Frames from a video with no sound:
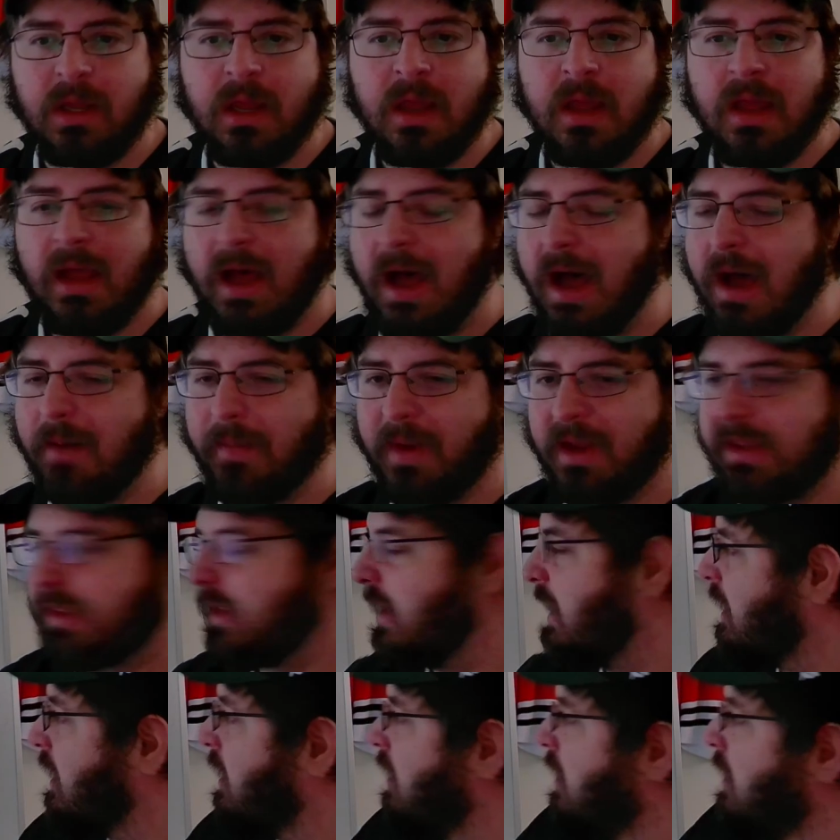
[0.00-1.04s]
I
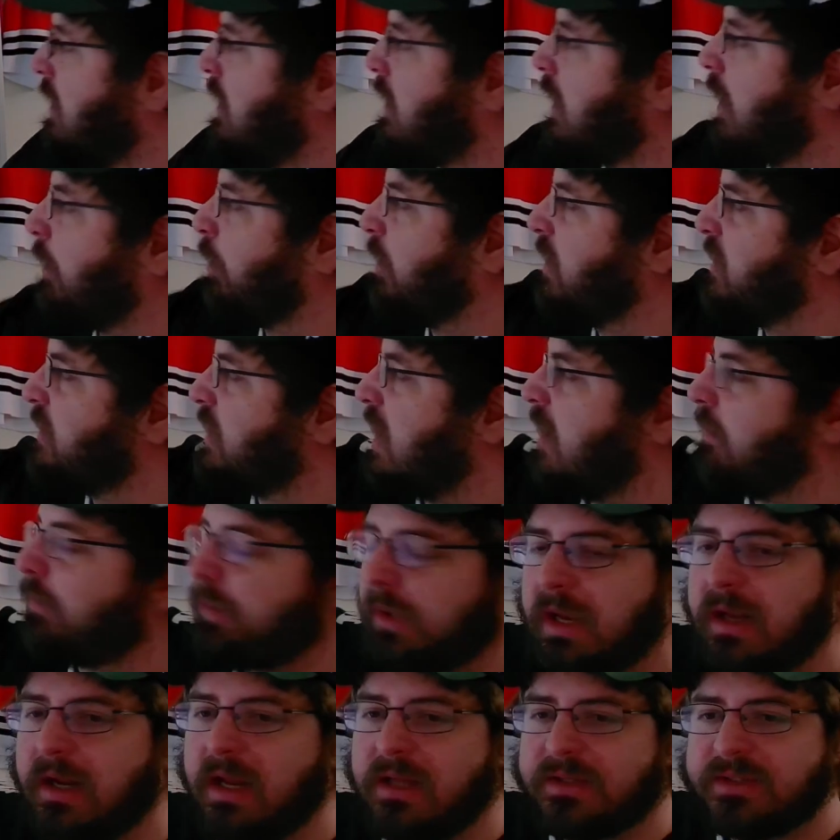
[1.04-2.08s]
think Kaprizov played
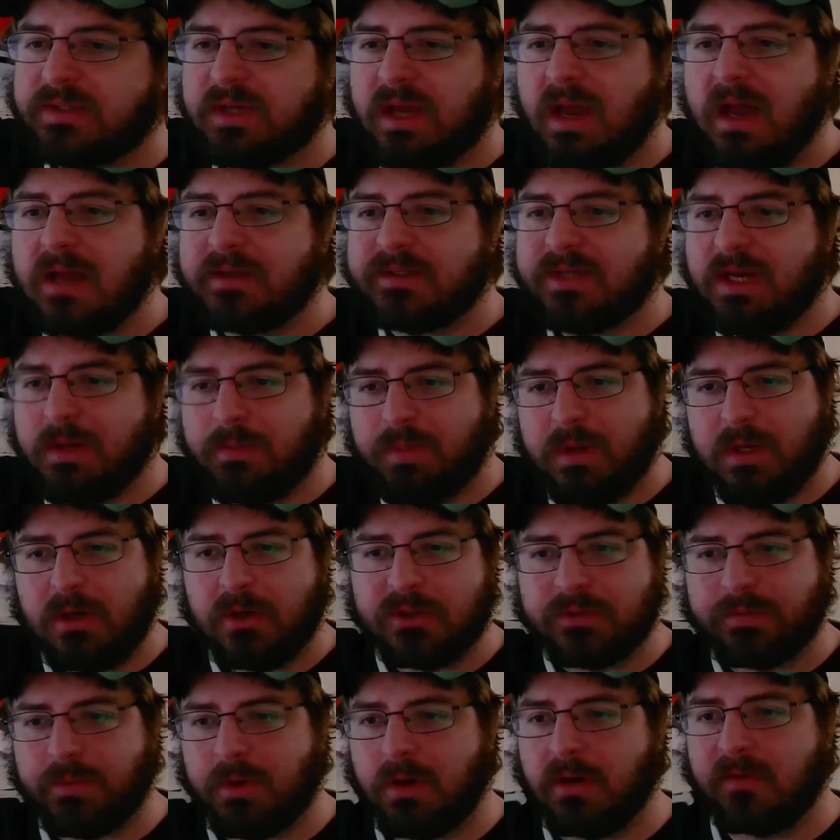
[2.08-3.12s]
at SKA St.
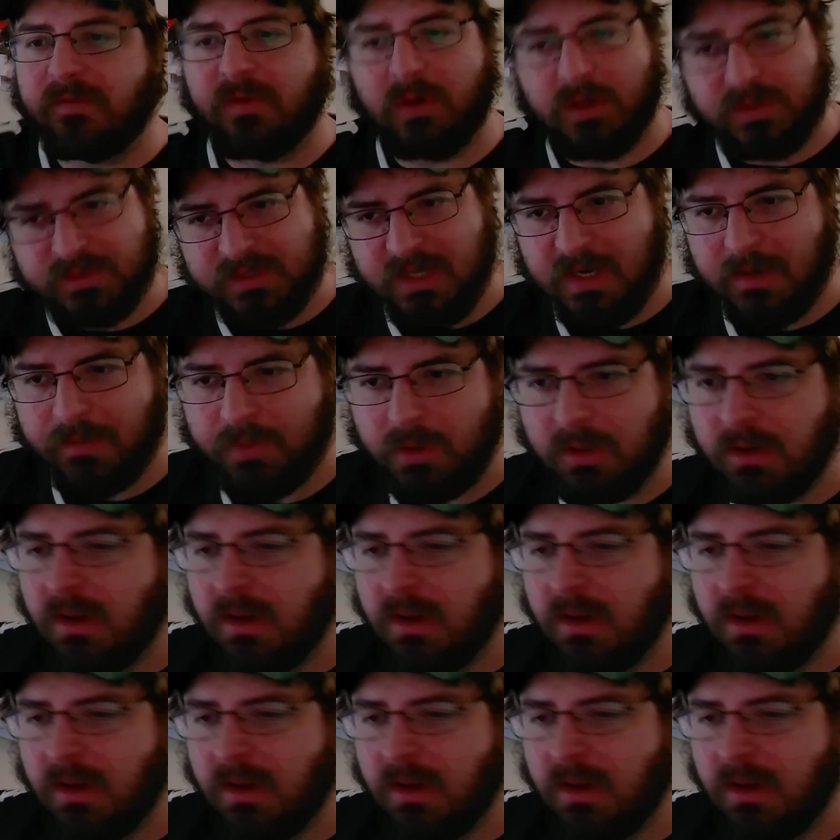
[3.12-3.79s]
Petersburg, for example.